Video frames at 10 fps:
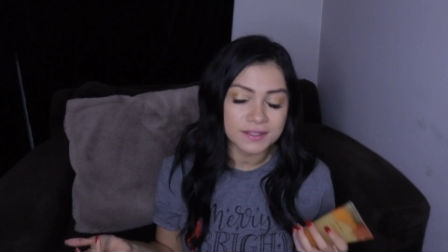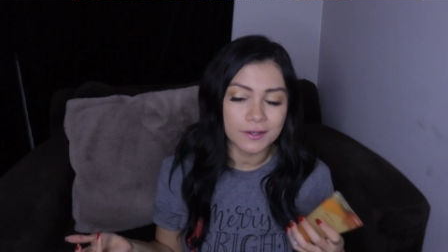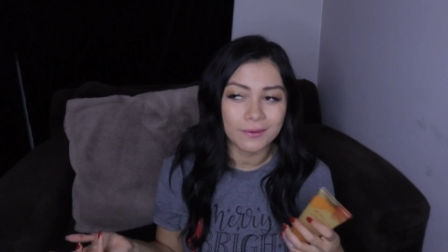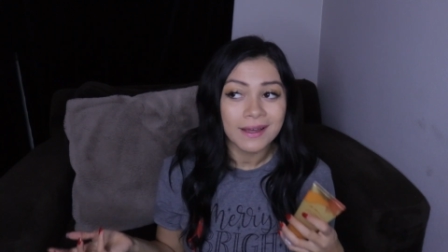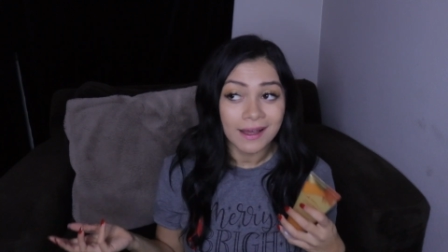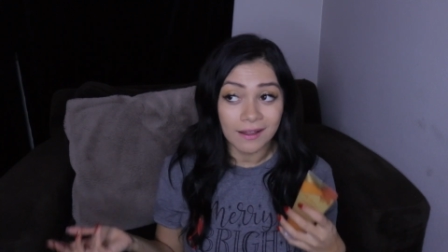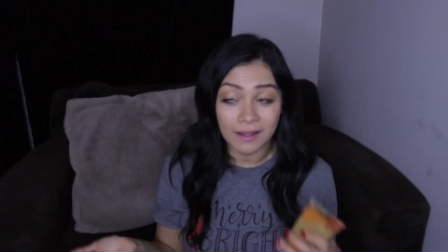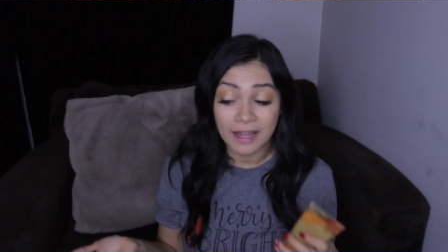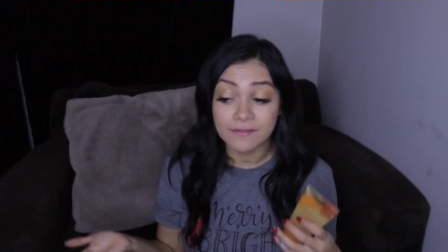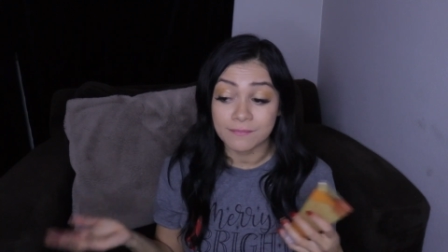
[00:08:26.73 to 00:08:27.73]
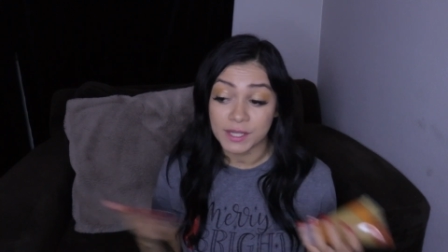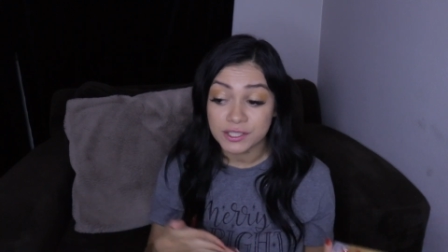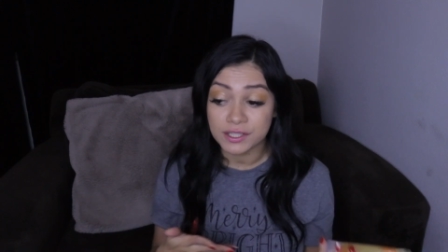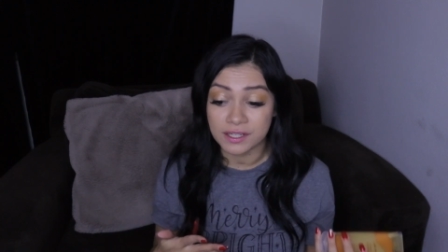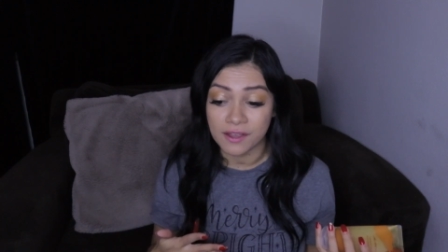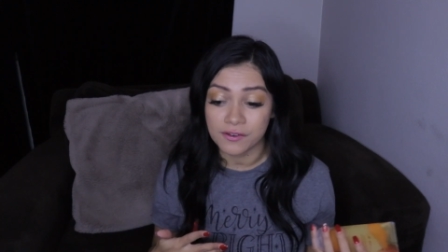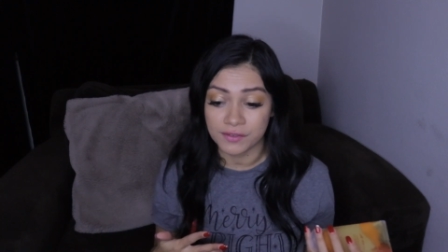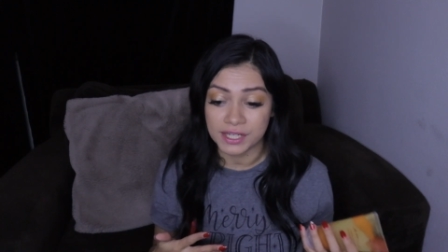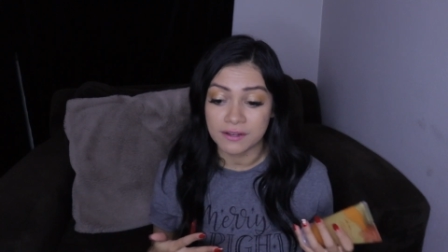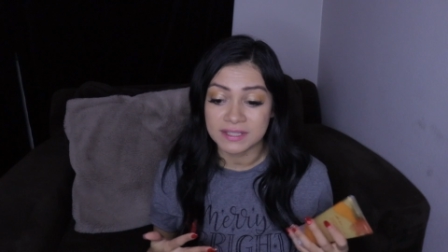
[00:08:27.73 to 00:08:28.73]
So I've mentioned in other
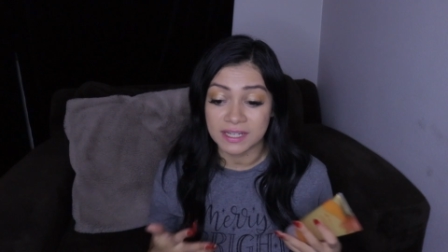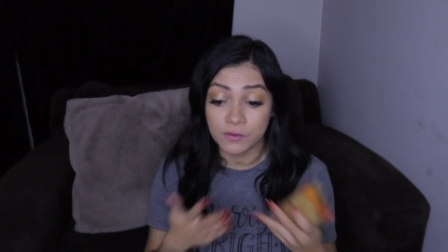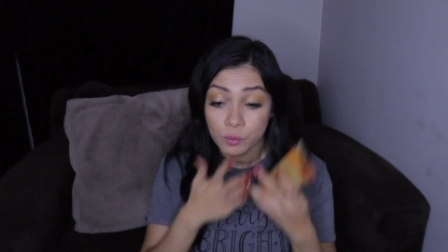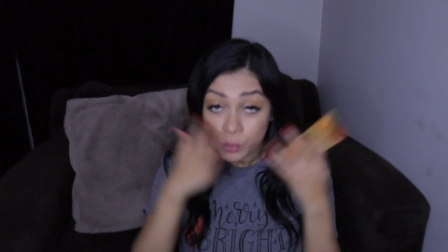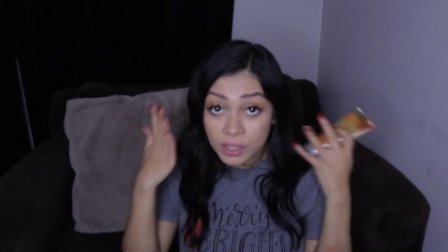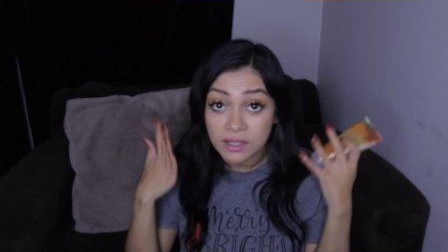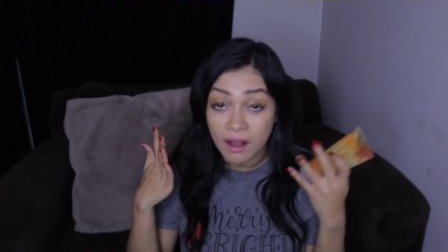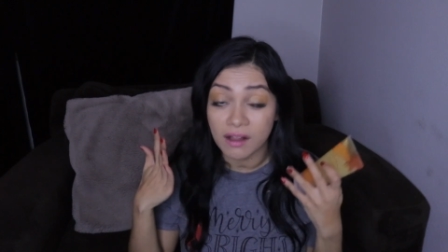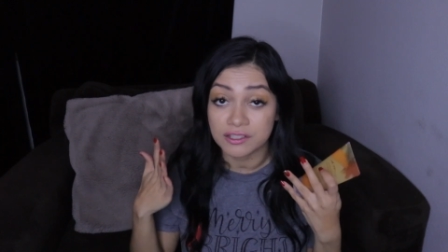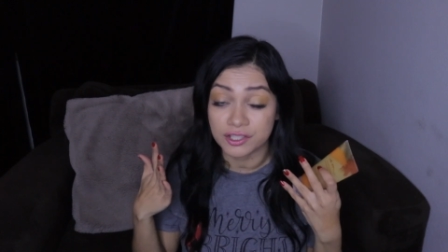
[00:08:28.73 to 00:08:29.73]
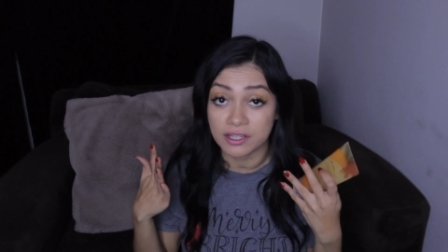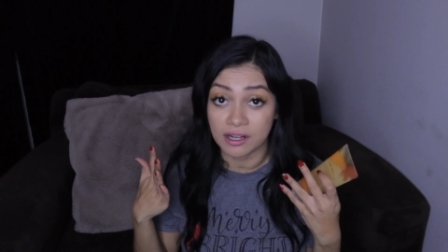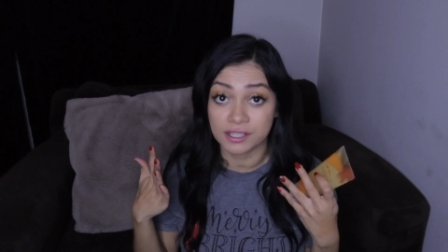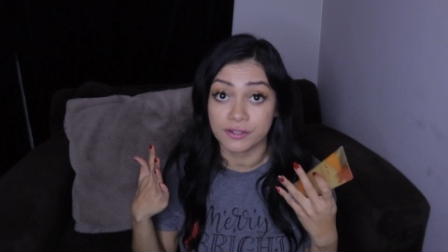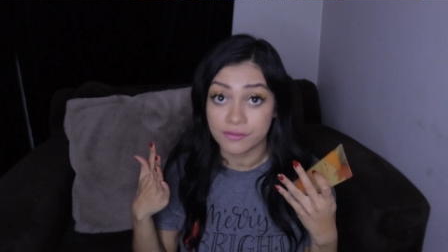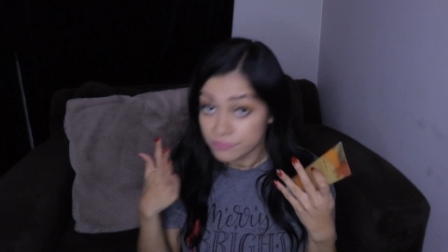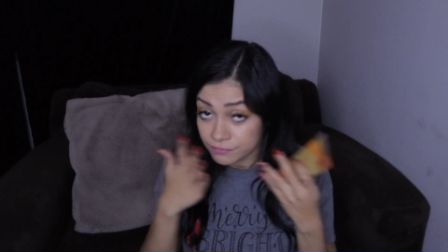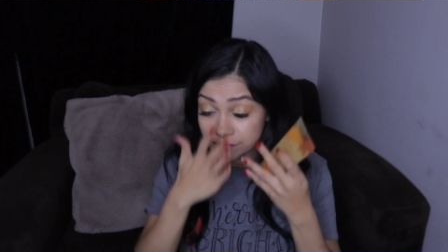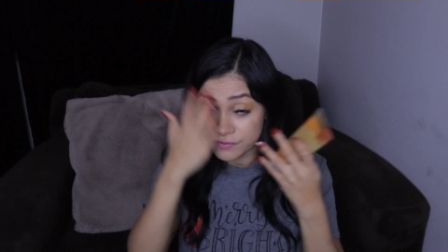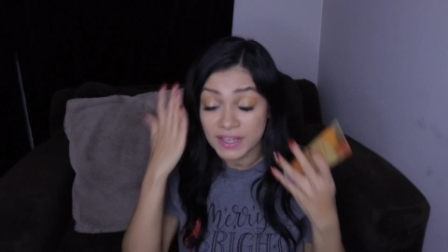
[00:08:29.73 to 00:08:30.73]
videos that if you put collagen on your
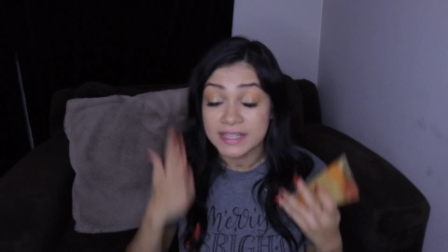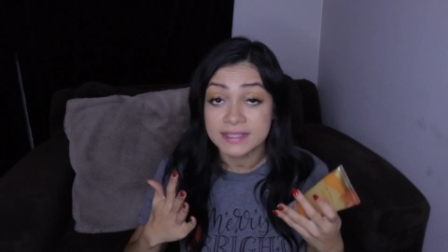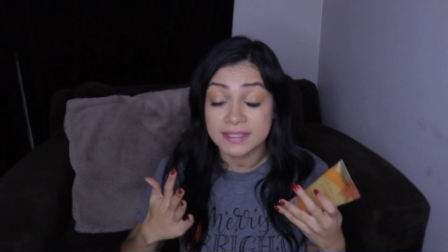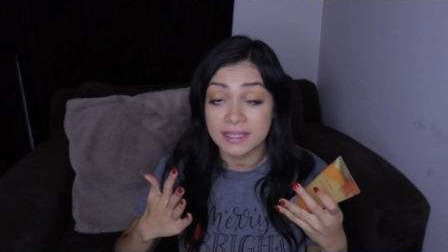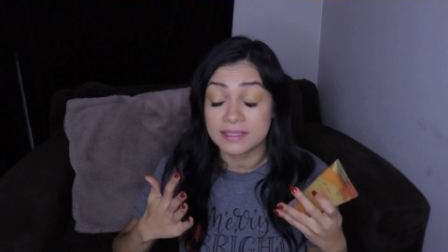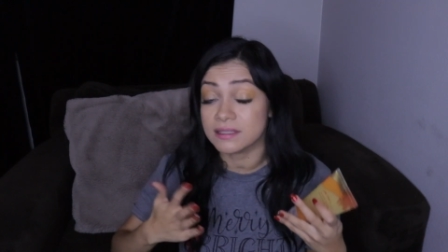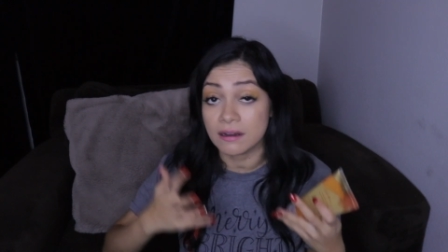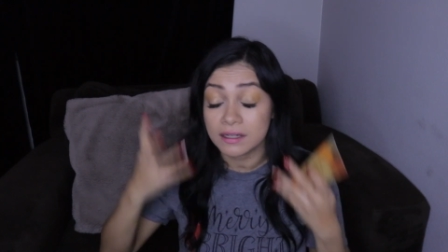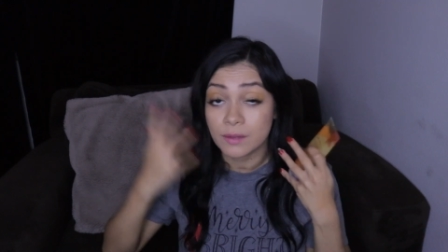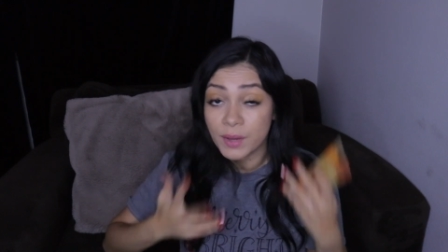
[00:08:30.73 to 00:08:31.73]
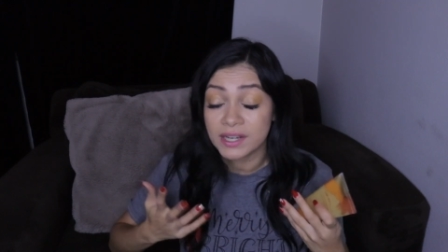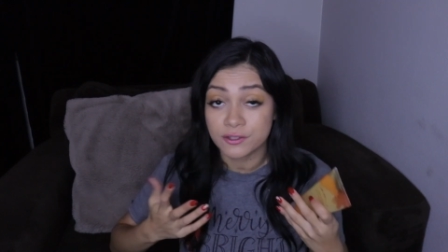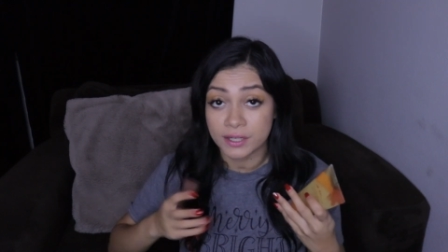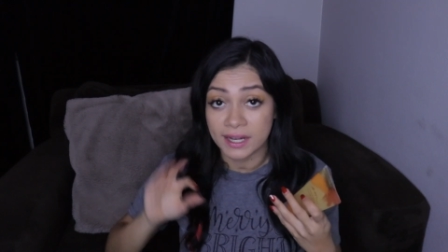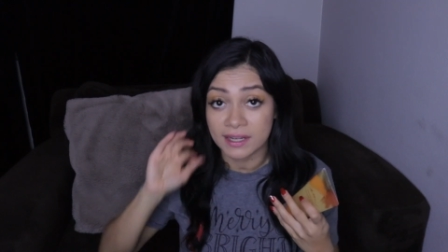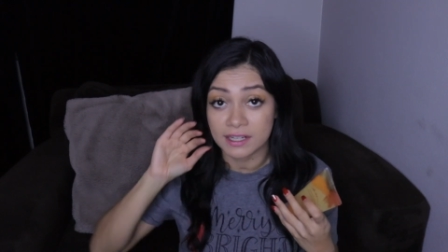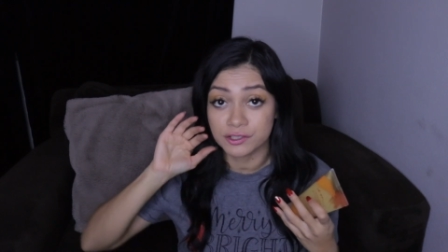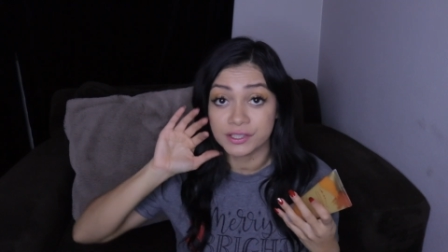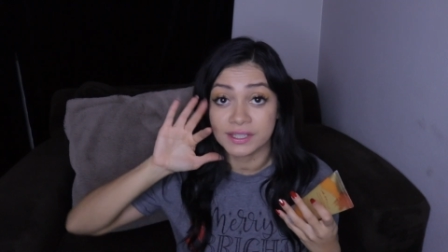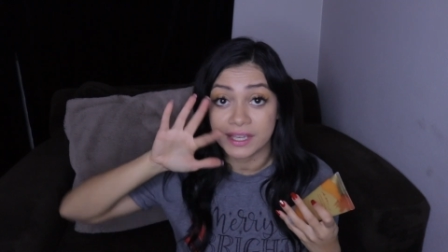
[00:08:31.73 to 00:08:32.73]
face, it's not going to penetrate and
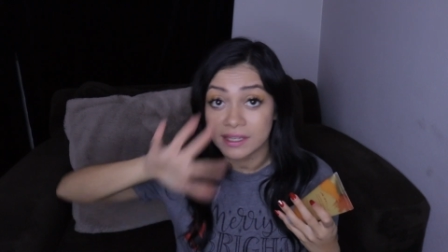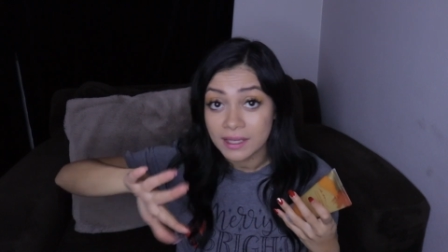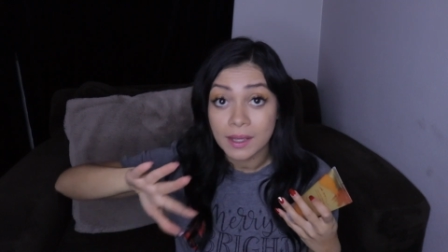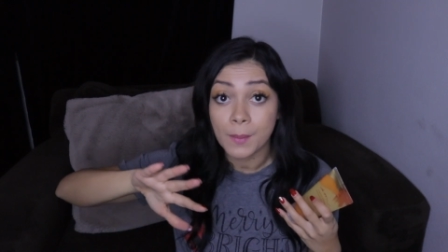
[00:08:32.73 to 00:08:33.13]
actually like